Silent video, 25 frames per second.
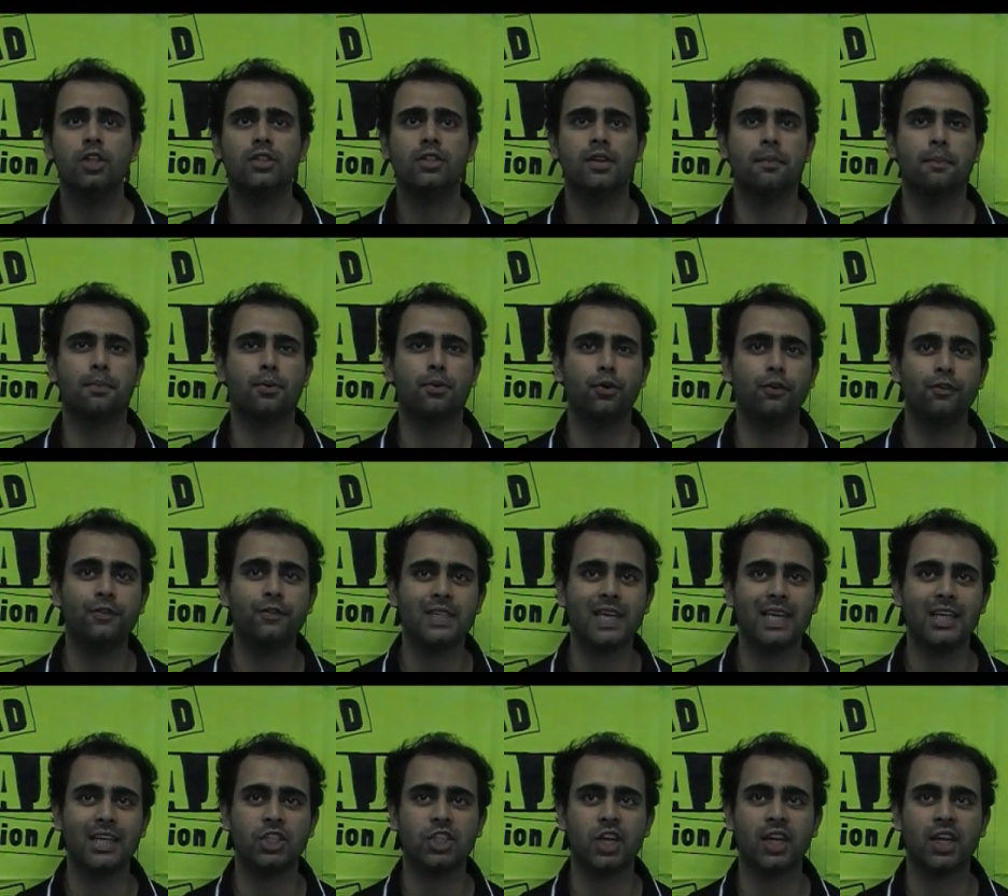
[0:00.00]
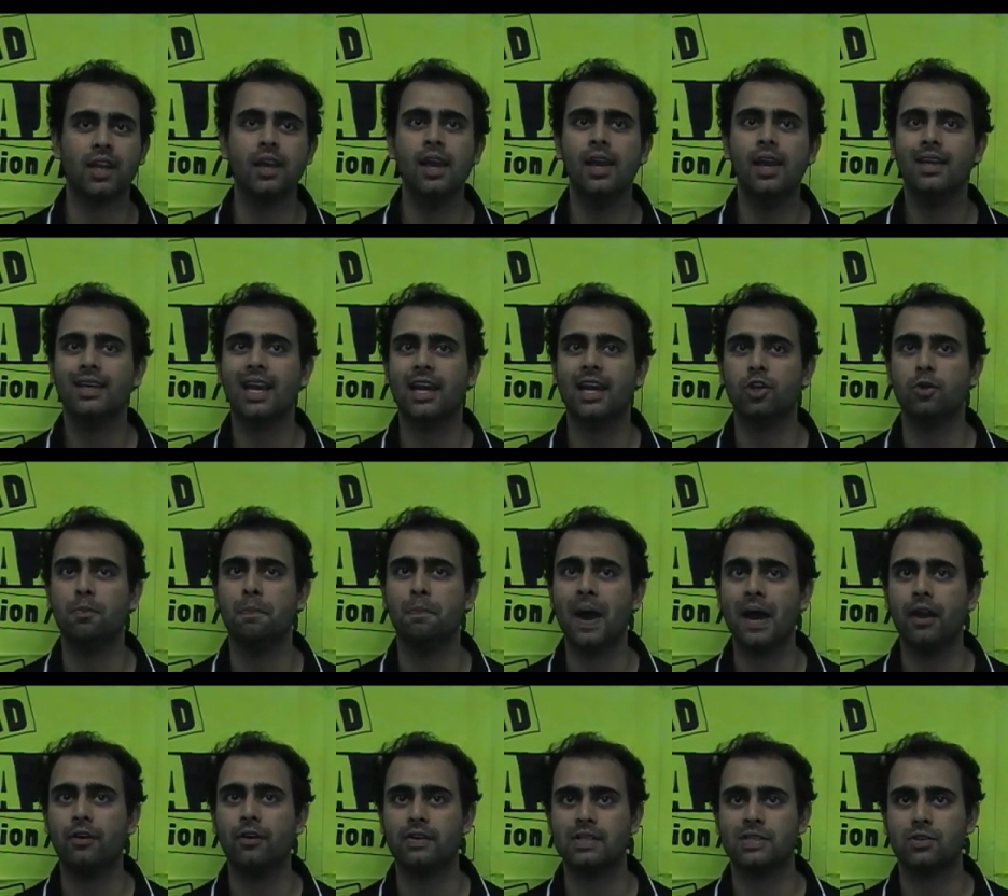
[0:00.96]
to improve teaching, get you
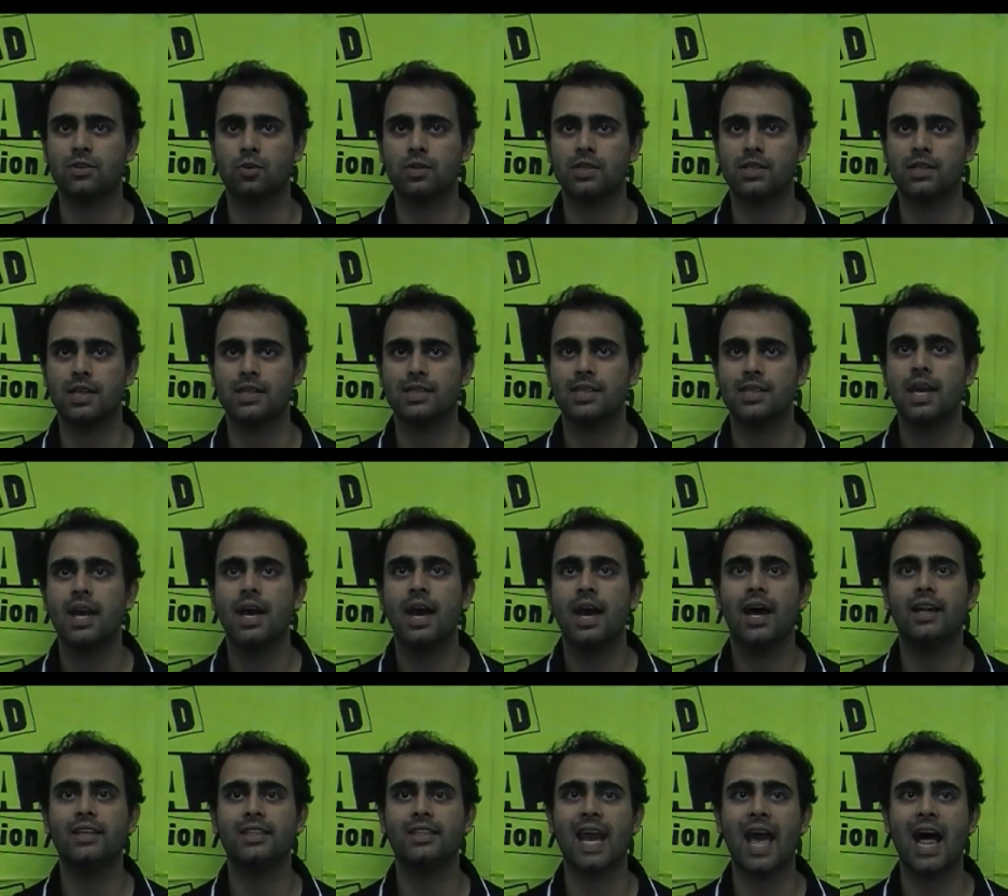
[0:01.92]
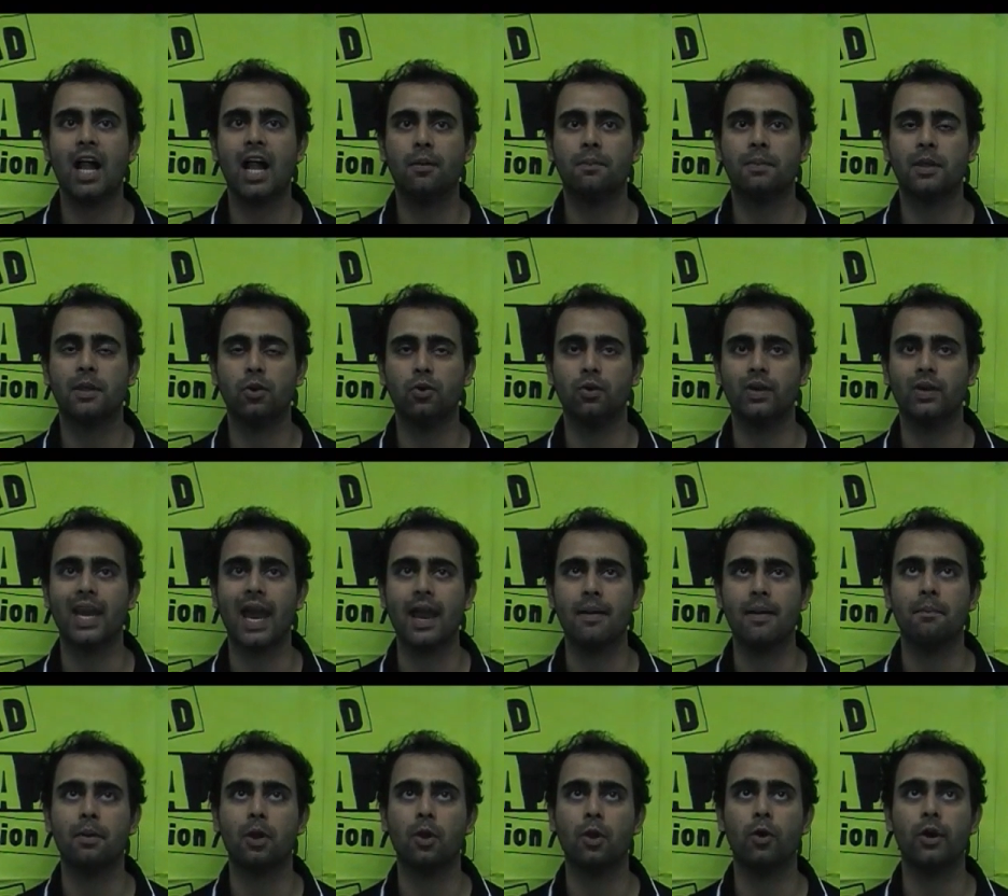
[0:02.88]
better resources, and to help you
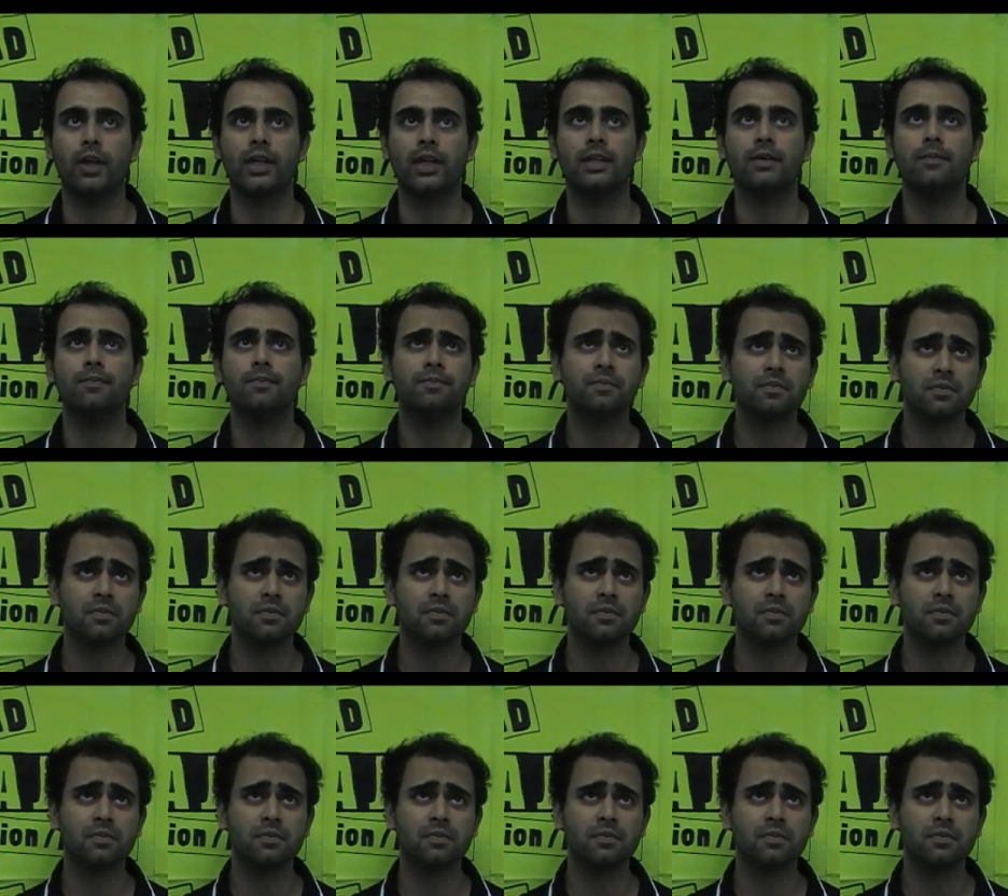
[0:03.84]
get employed.